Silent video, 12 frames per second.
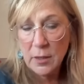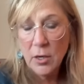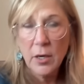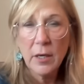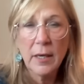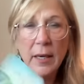
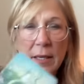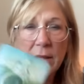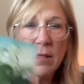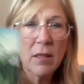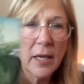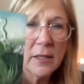card, and
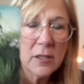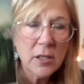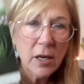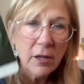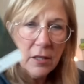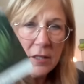I
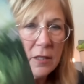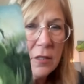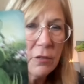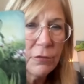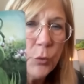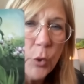saw, this is
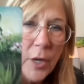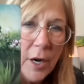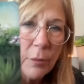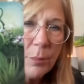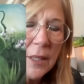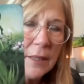the Fool
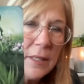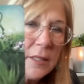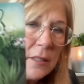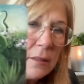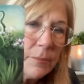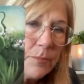card, but in
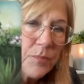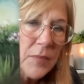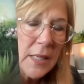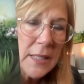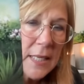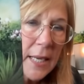this
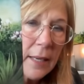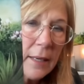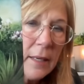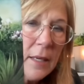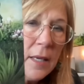deck,